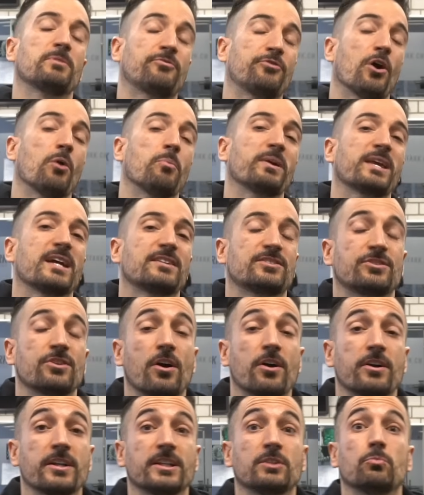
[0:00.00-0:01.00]
before we get
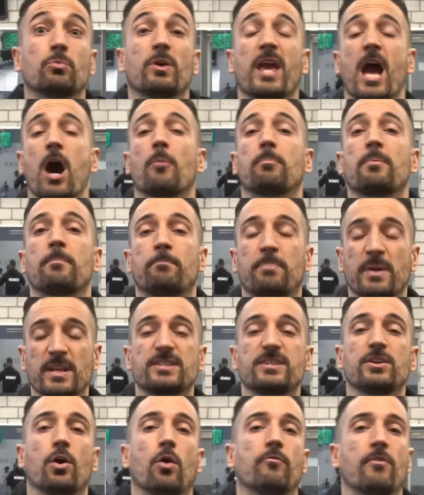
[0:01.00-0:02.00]
started, we help
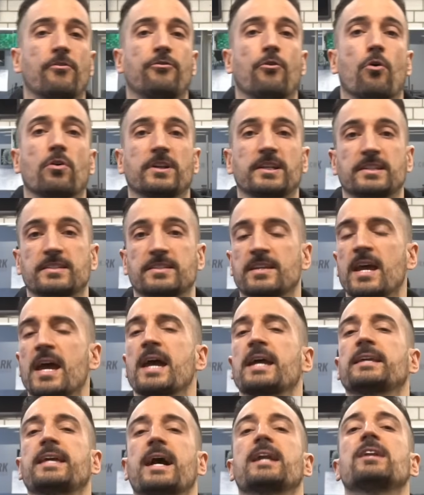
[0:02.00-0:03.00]
busy over forties
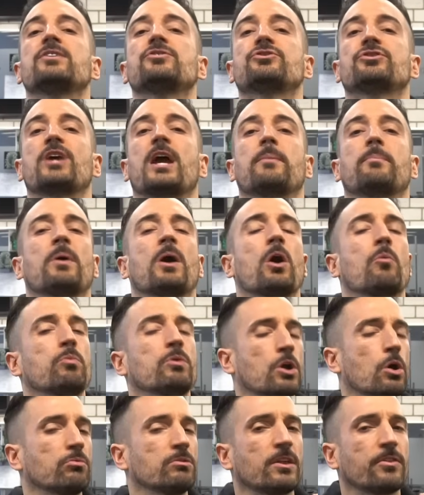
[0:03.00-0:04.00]
get in shape
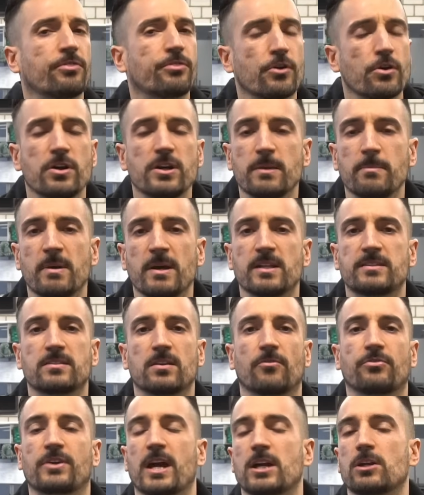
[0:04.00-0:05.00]
with only thirty minutes
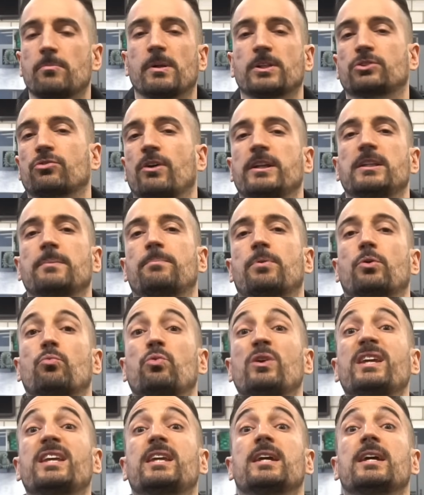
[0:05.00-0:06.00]
of kettlebell training per
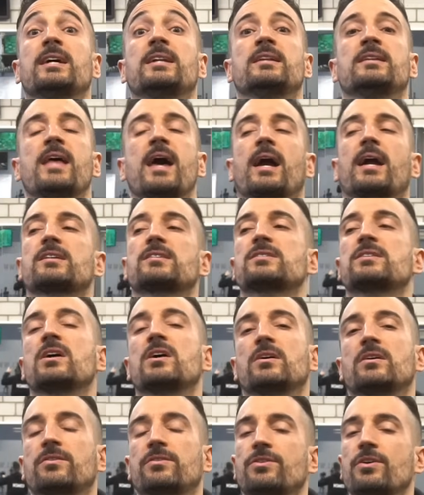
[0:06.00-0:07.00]
week in the next
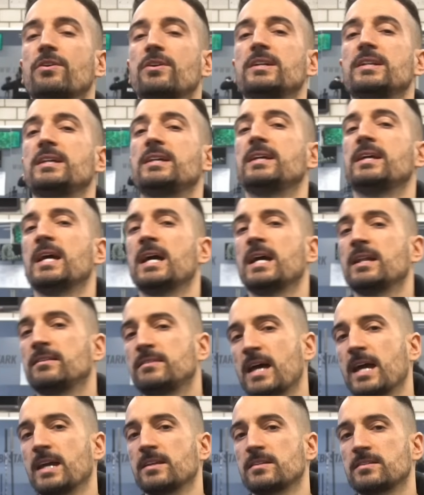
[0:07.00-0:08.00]
thirty
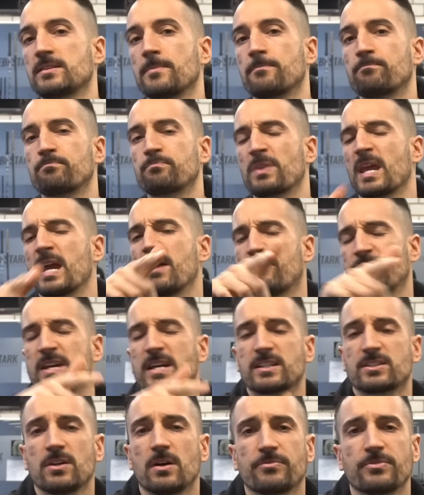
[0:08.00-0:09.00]
days. If
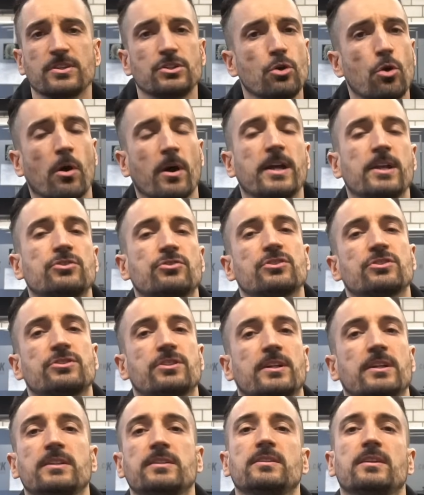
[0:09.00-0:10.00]
that's something you're
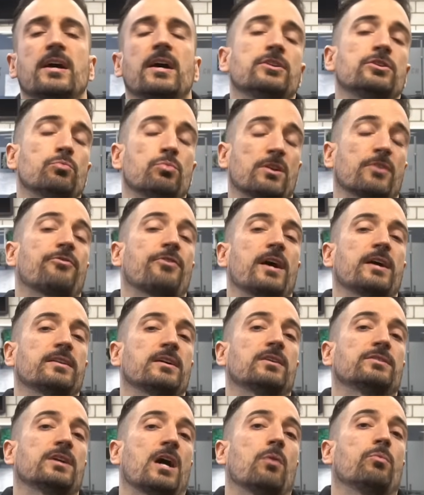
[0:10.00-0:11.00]
interested in and you want to find
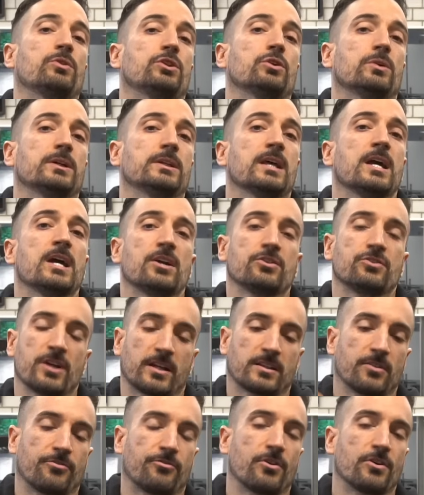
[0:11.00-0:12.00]
out how we do it,
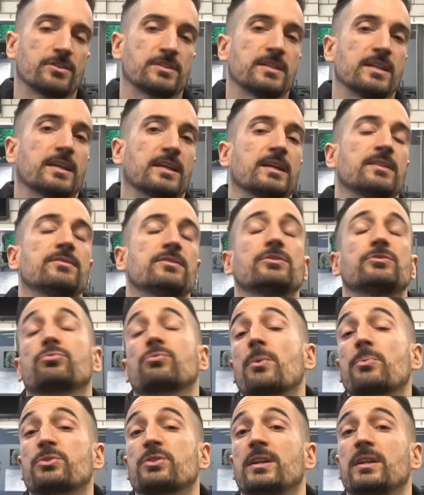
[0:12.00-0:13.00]
check the first link in the
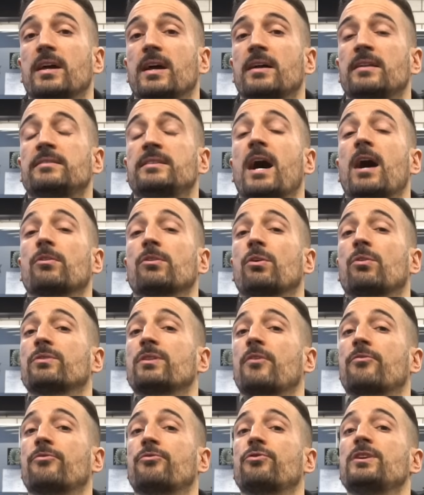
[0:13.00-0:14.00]
description and download
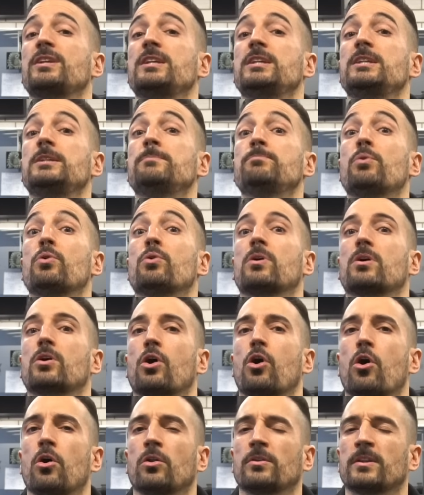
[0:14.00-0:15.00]
our free ebook
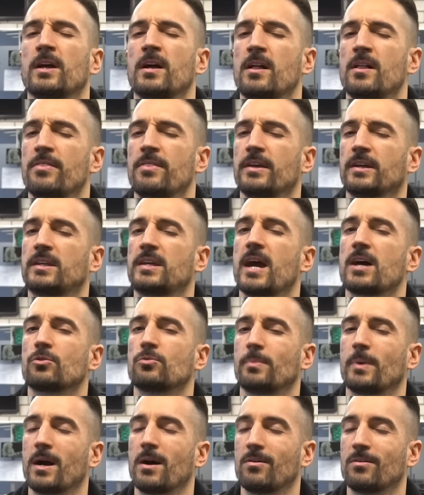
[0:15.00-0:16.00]
called The
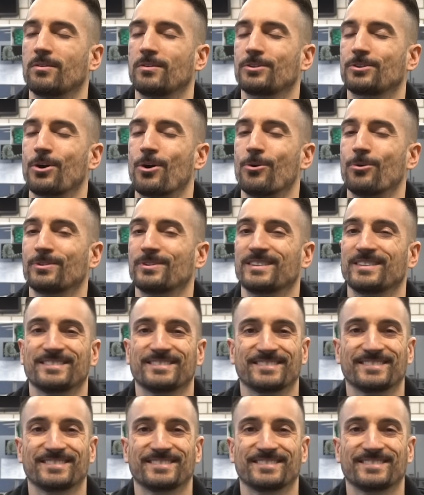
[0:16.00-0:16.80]
Kettlebell Code.